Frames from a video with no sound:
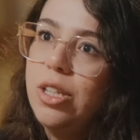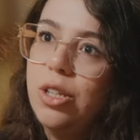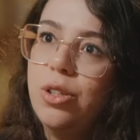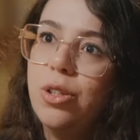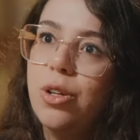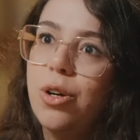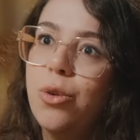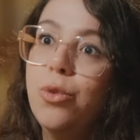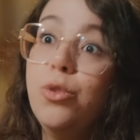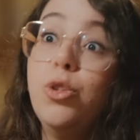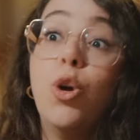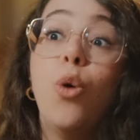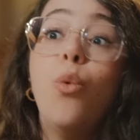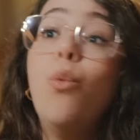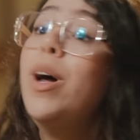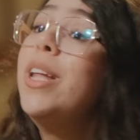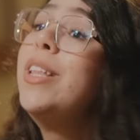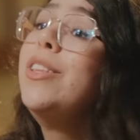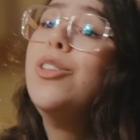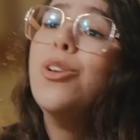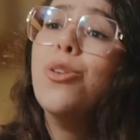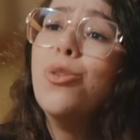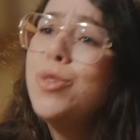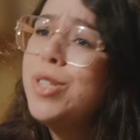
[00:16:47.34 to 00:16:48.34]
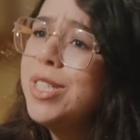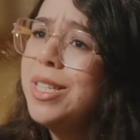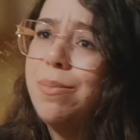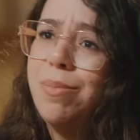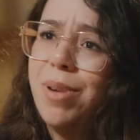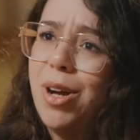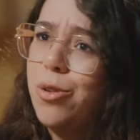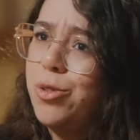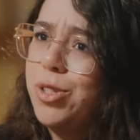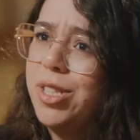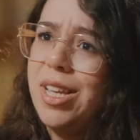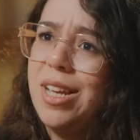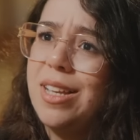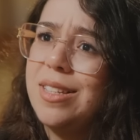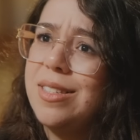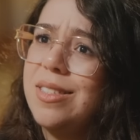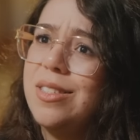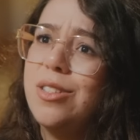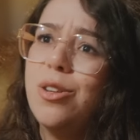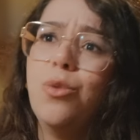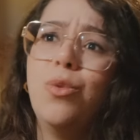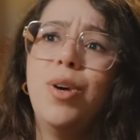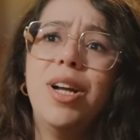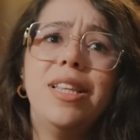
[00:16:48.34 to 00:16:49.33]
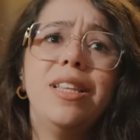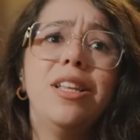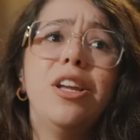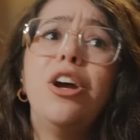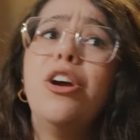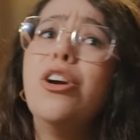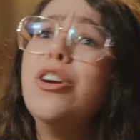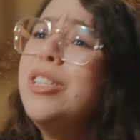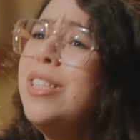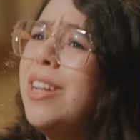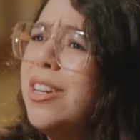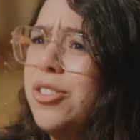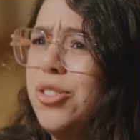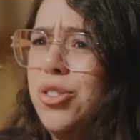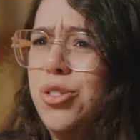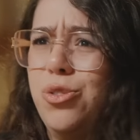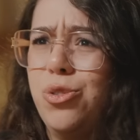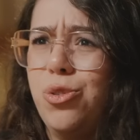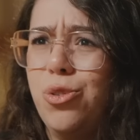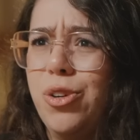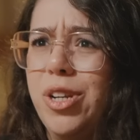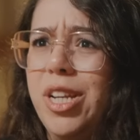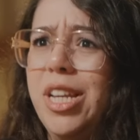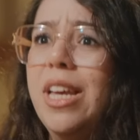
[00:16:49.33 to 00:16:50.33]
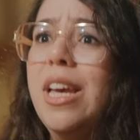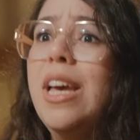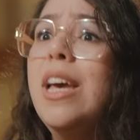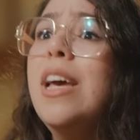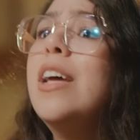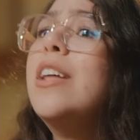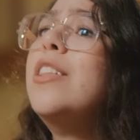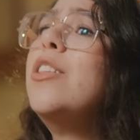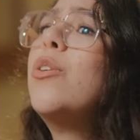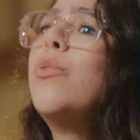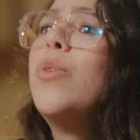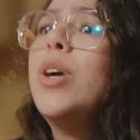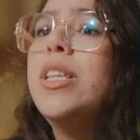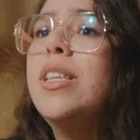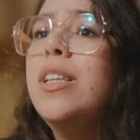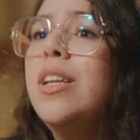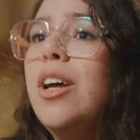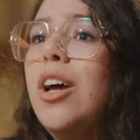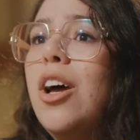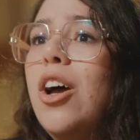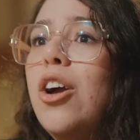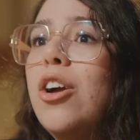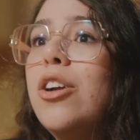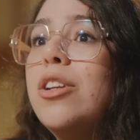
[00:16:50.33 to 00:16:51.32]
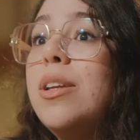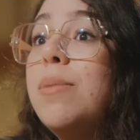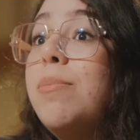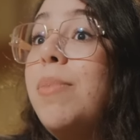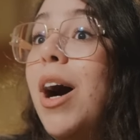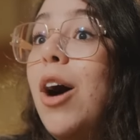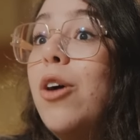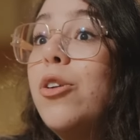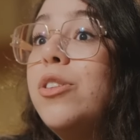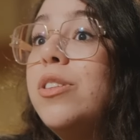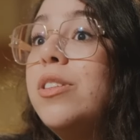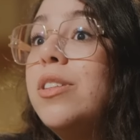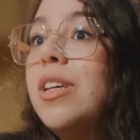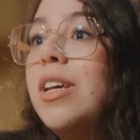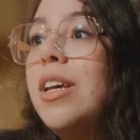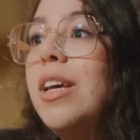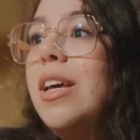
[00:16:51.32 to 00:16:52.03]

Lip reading: No one knows about us. No one heard our story. No one heard about